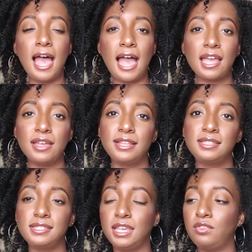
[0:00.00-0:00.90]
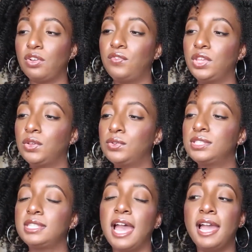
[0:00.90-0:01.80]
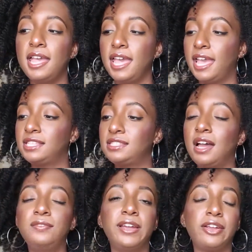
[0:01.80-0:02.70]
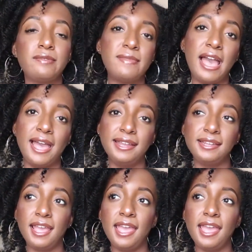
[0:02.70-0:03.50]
I had seen reviews that it's not very matte,